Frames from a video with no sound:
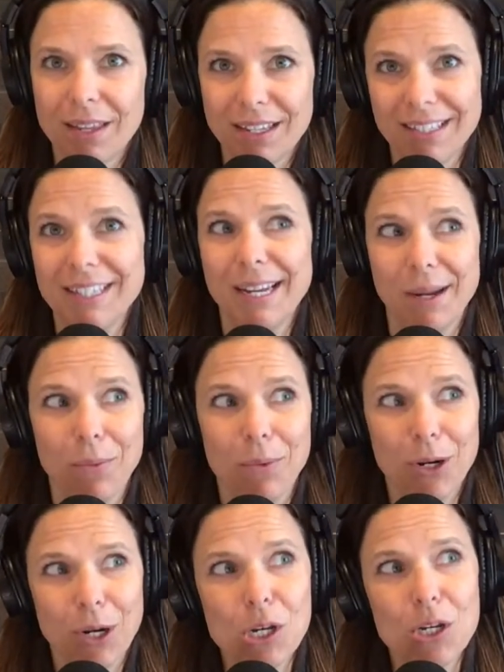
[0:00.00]
let's see,
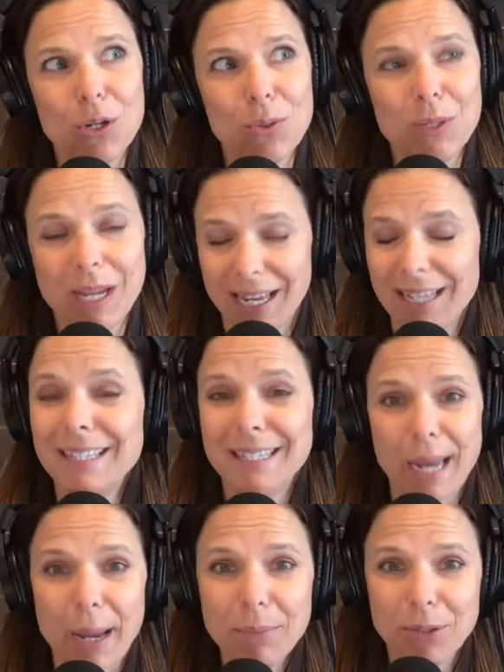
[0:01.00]
we're going to do 10
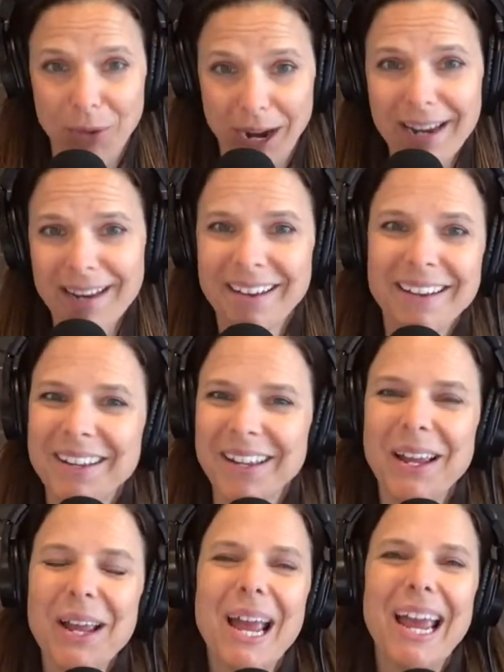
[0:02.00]
steps, right?
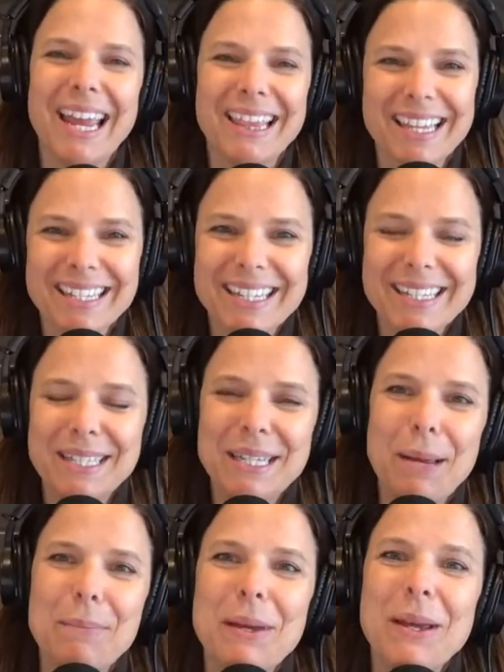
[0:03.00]
And this is
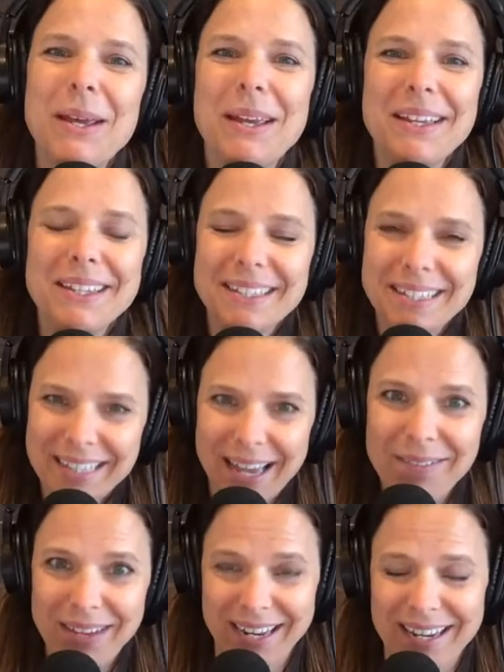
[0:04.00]
step
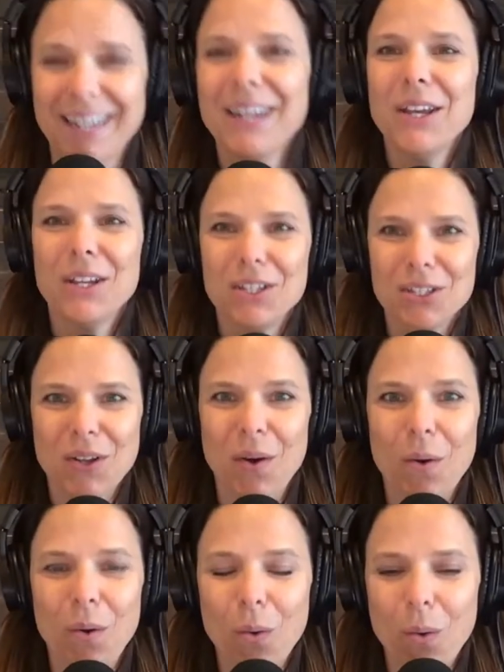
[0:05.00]
7.
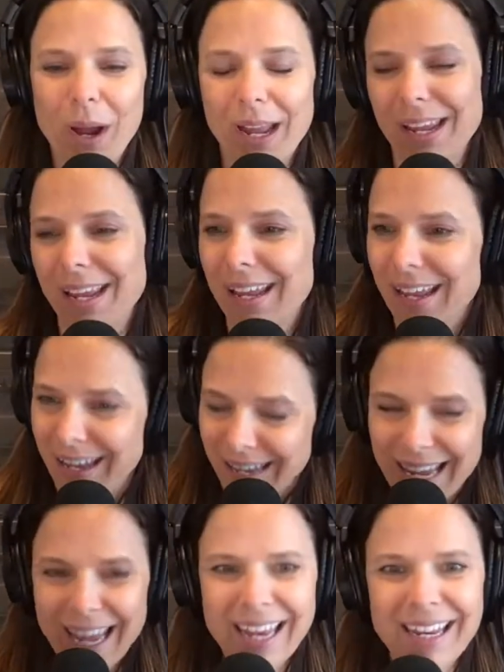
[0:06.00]
So,
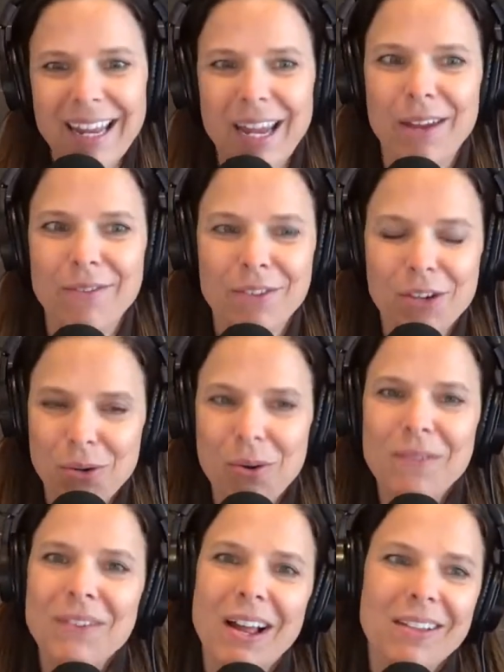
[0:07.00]
again,
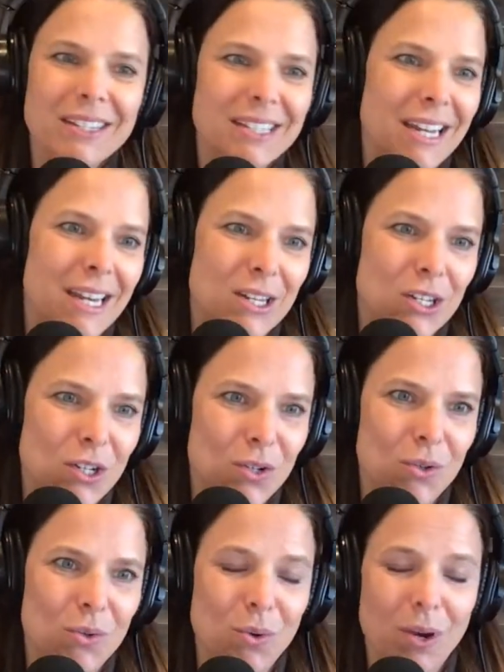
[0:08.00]
if you have not
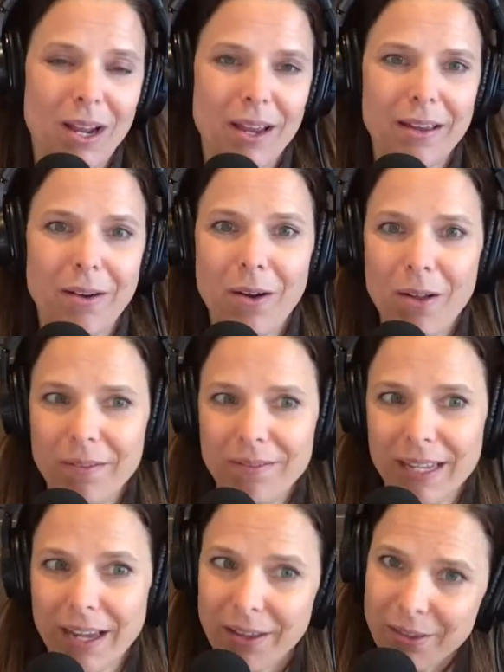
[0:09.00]
listened to
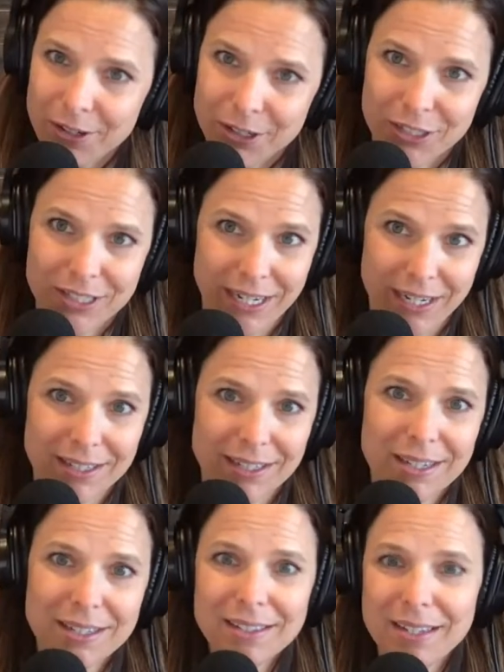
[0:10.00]
all of the other
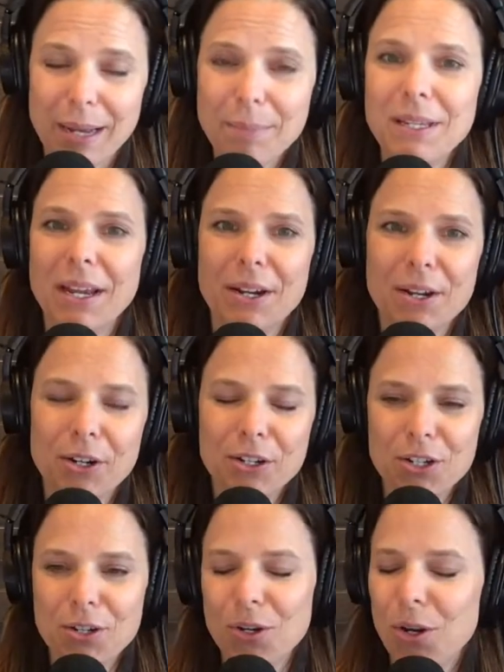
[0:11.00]
6 steps,
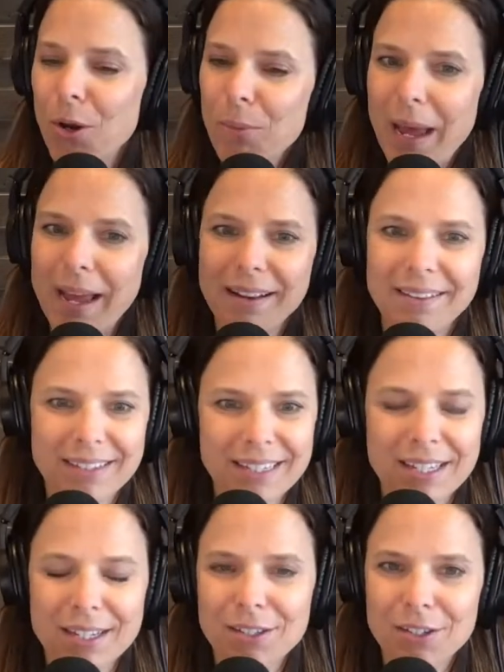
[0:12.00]
I encourage you to go back,
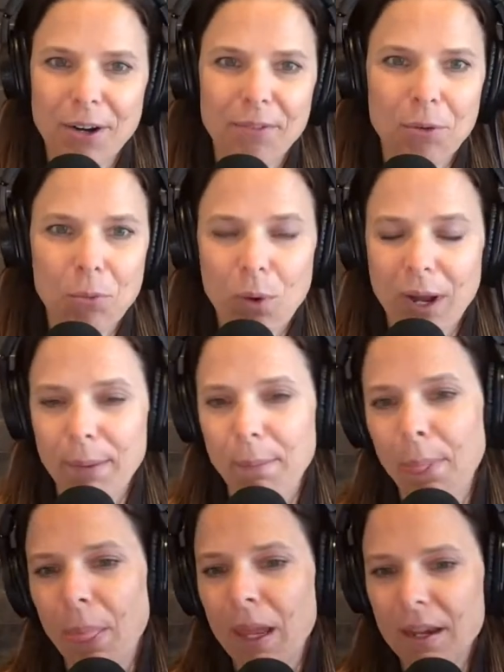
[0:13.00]
listen, start from
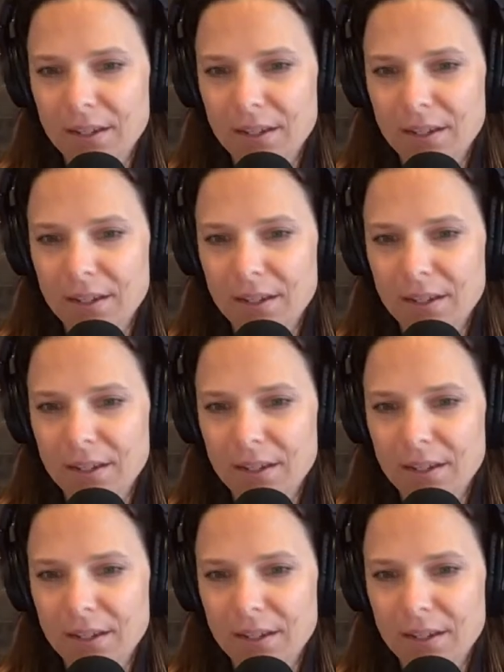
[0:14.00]
one,